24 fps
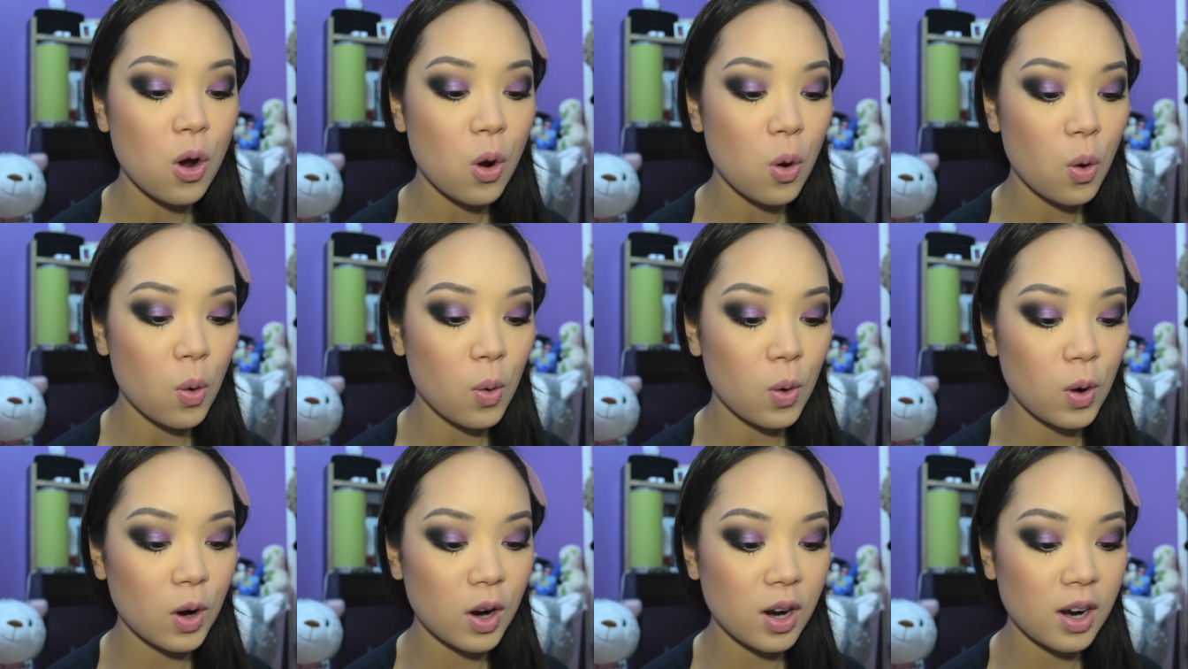
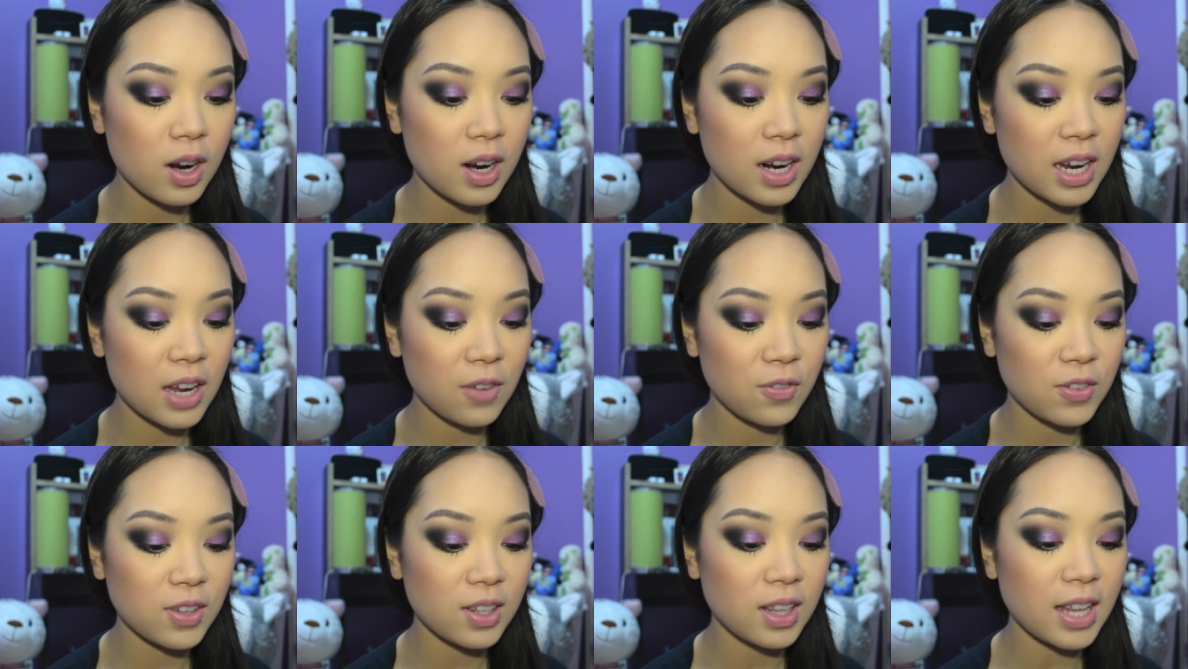or
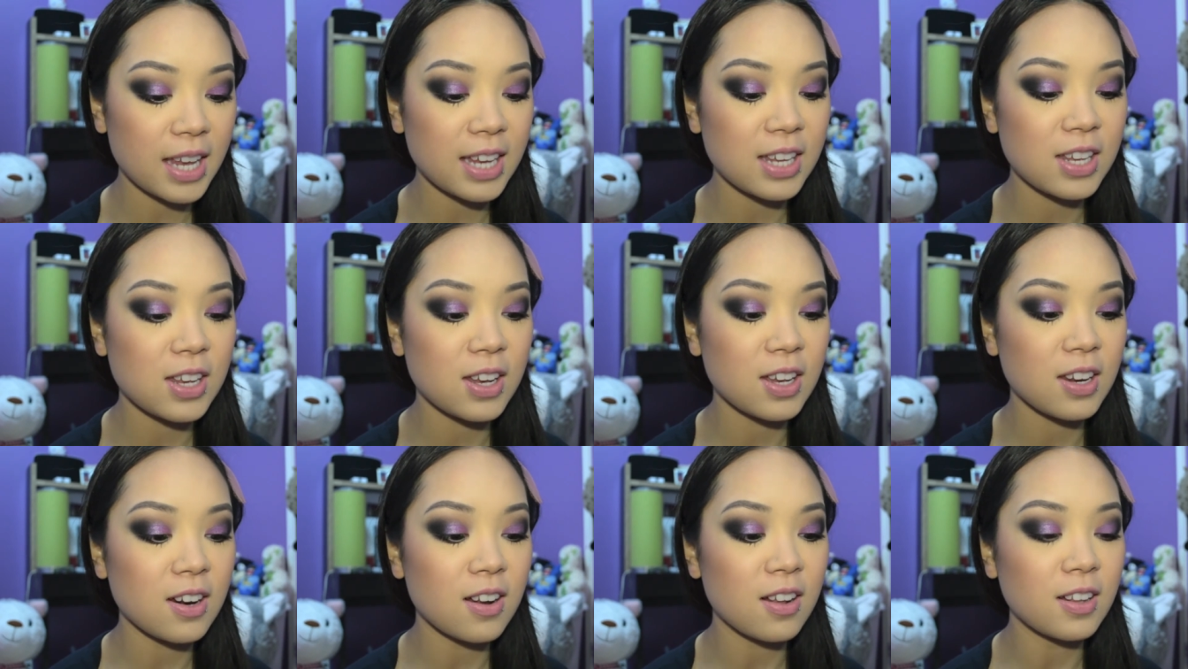if you like,
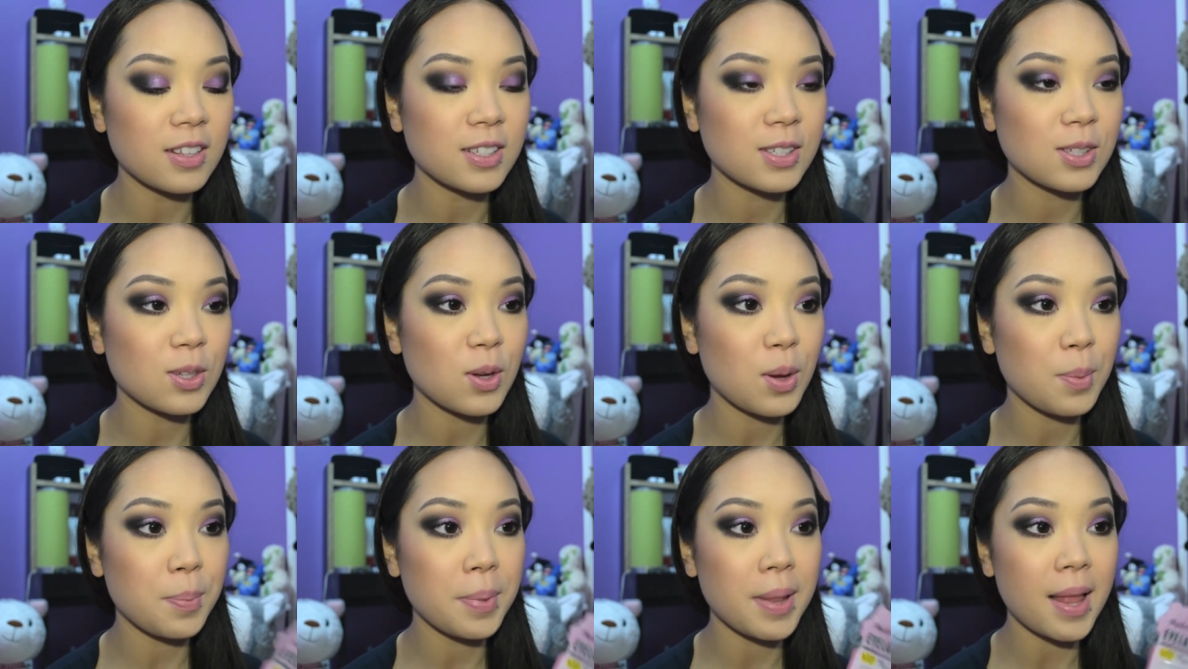you can
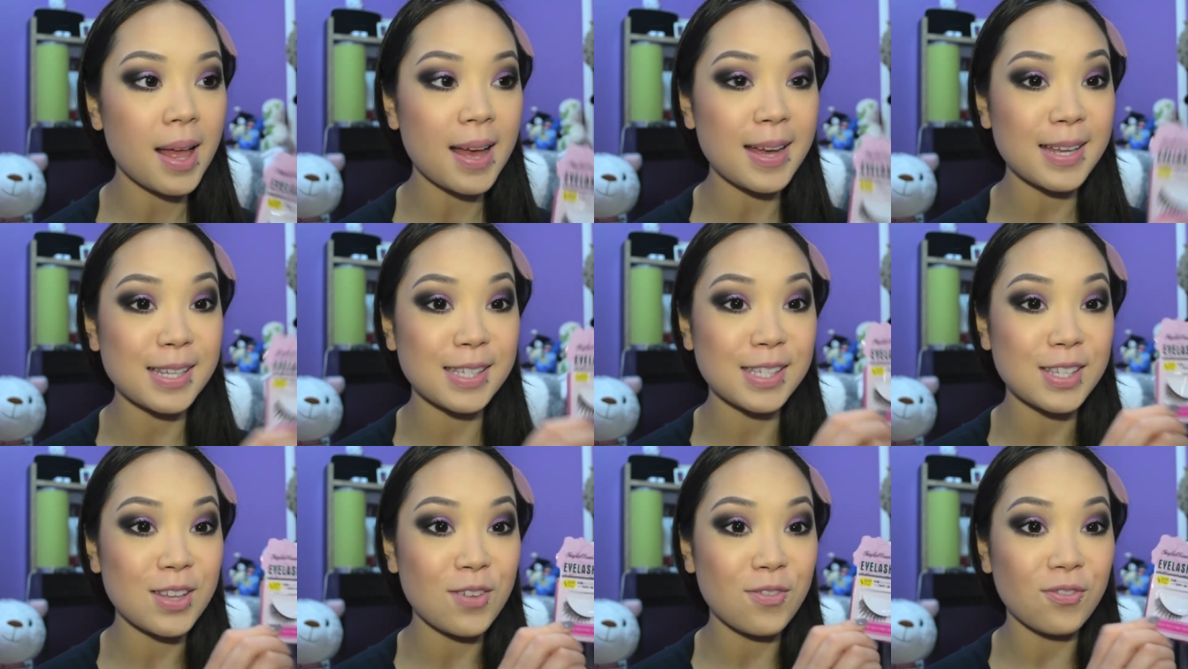also apply
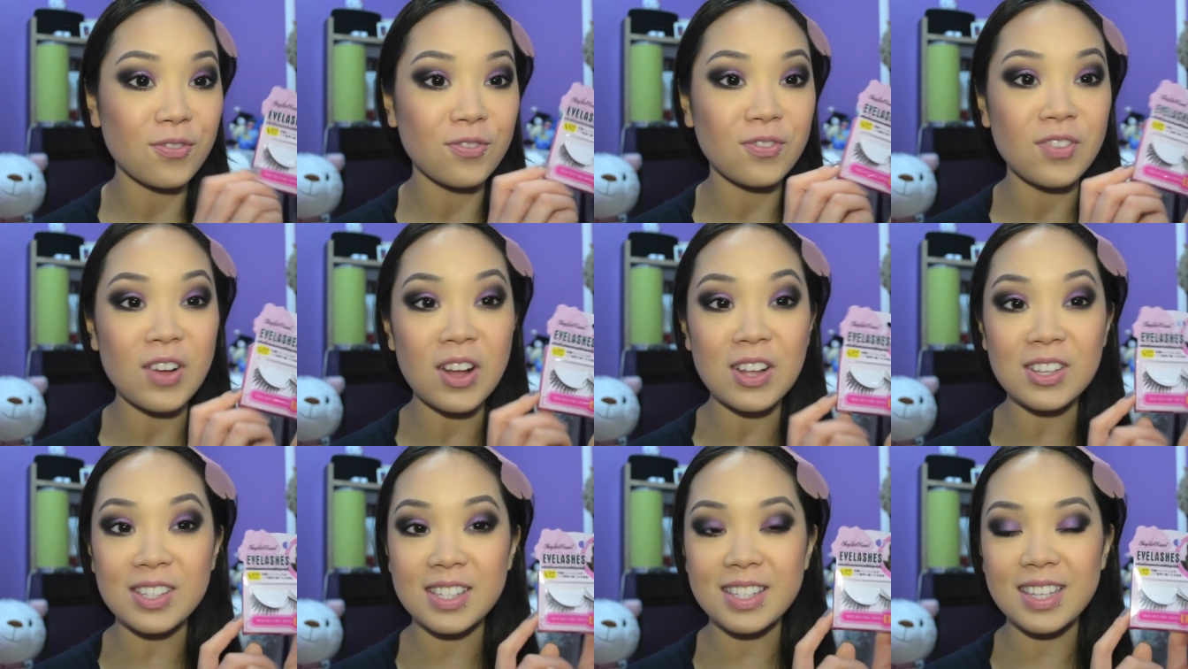some
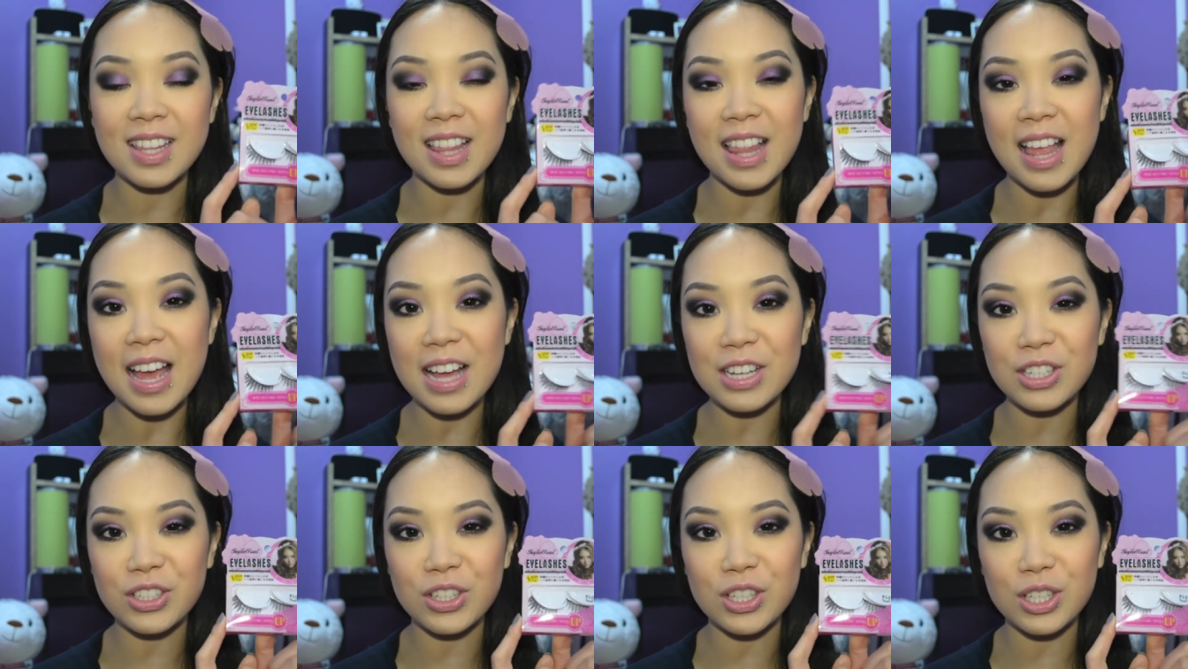false
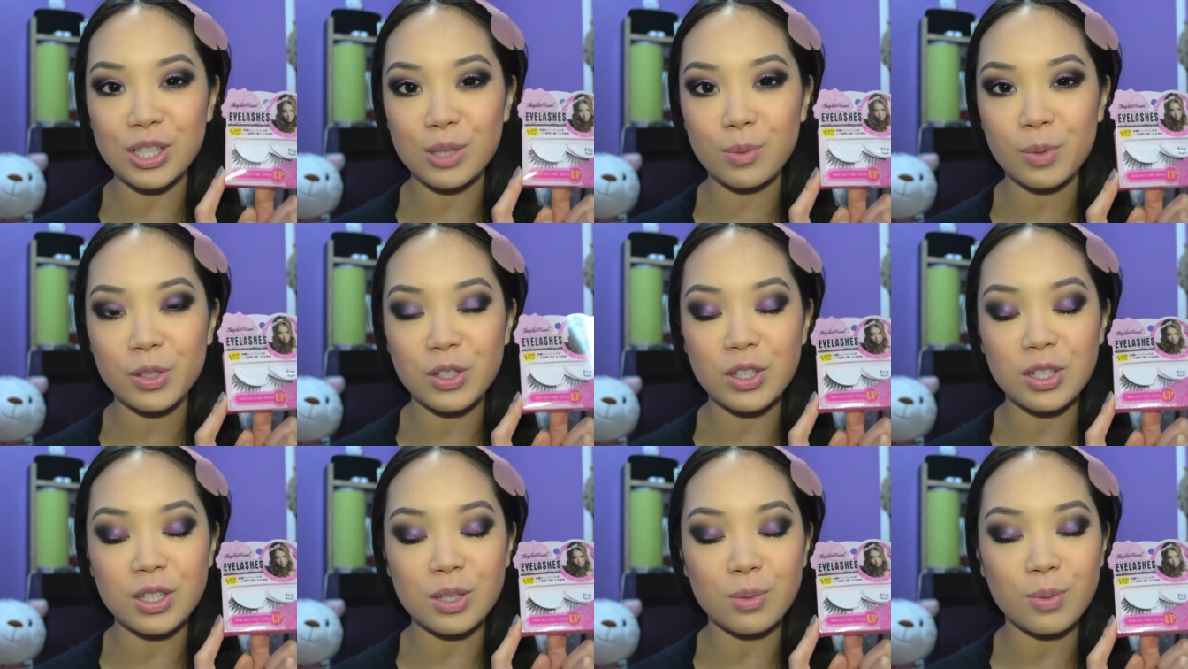lashes,
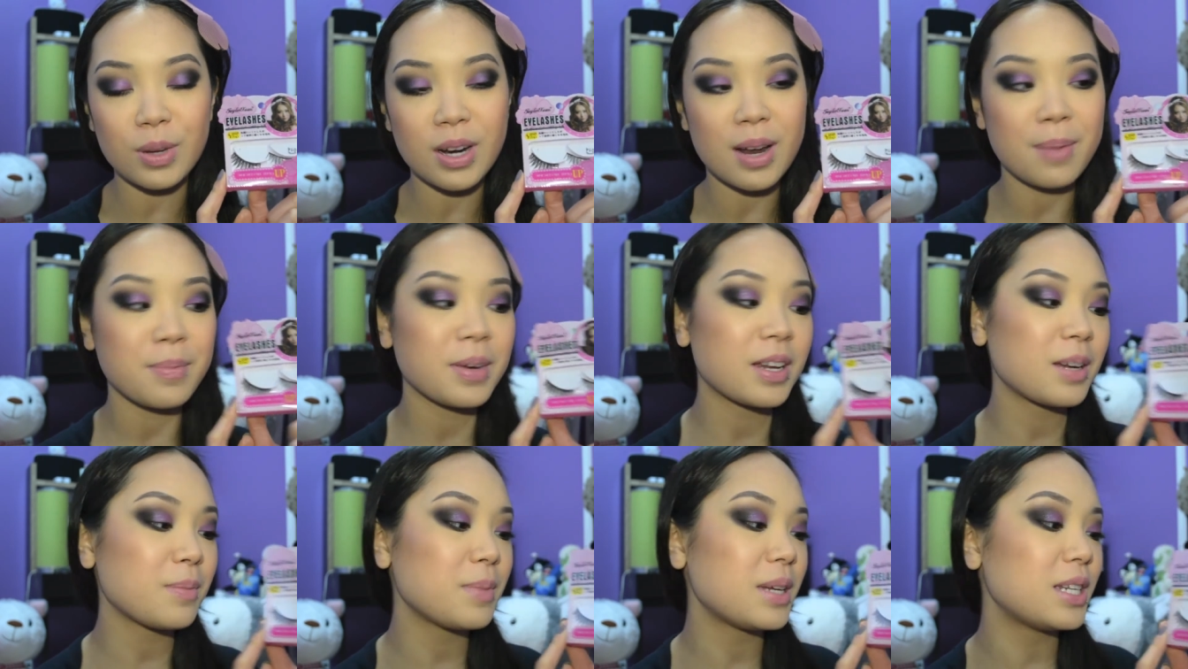which is what I'm
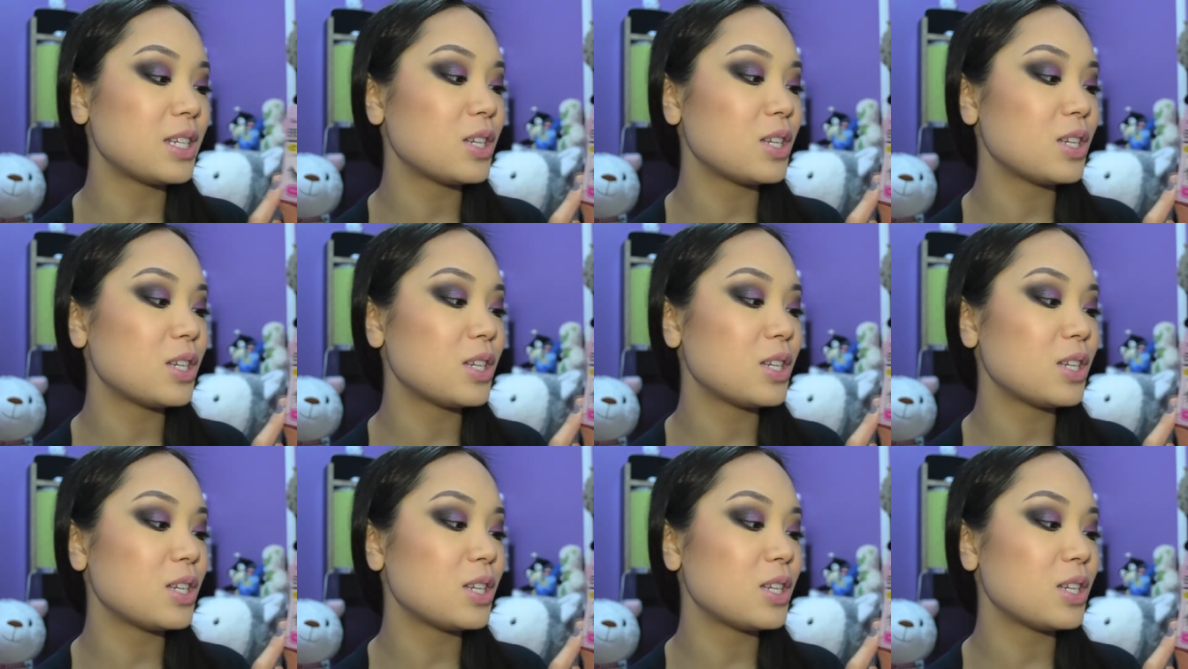going to be